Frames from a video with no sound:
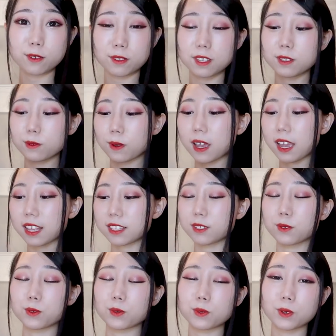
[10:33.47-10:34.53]
so this one
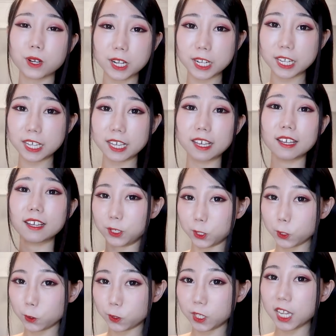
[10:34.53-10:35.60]
has a really
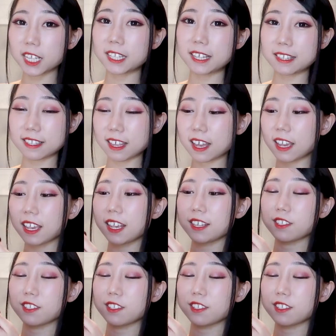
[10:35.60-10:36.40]
unique design.